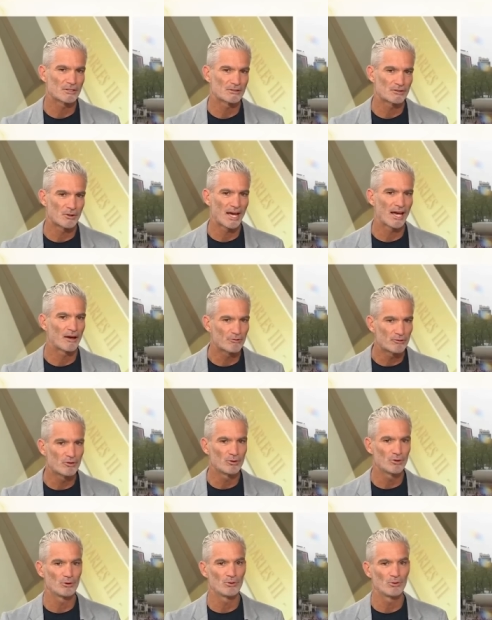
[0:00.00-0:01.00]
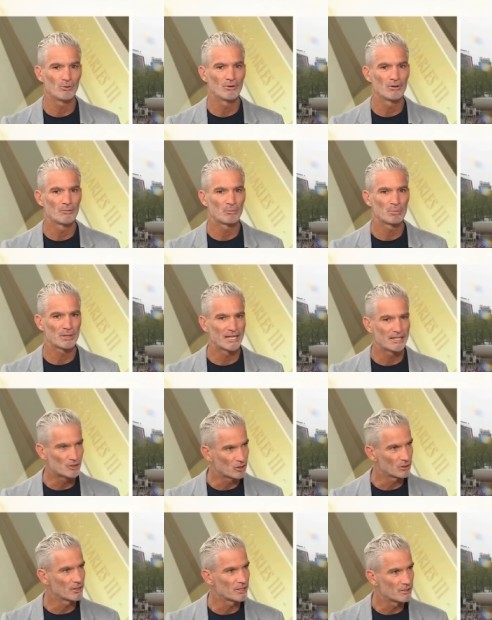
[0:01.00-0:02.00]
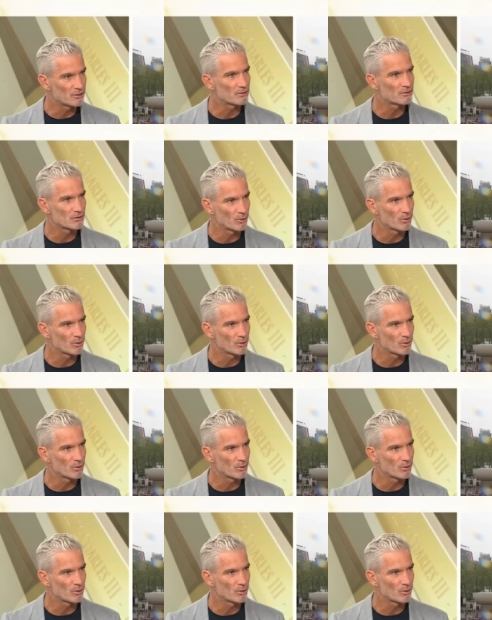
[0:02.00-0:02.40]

to have to pledge allegiance to a